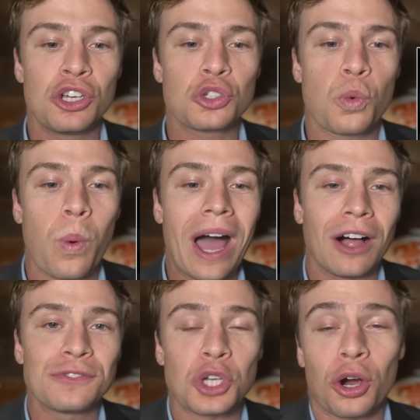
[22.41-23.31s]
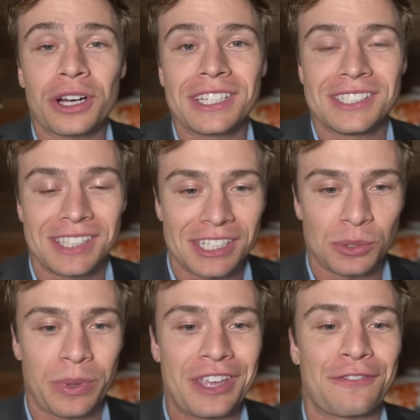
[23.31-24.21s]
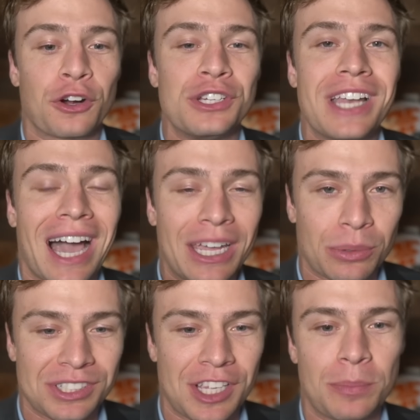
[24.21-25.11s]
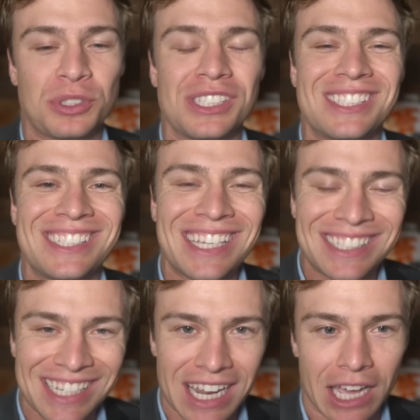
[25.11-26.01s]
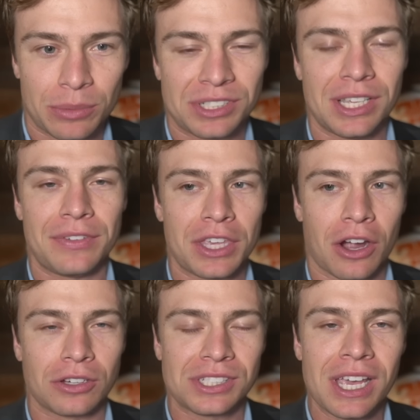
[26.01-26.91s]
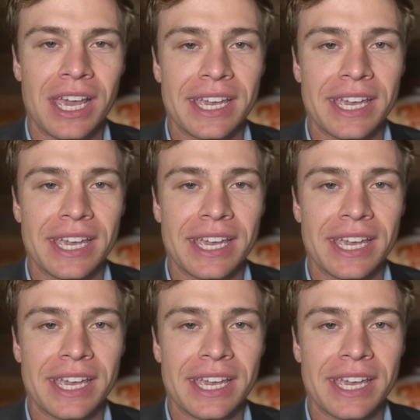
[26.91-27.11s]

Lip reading: 12 targets this week for 9 receptions, 69 receiving yards.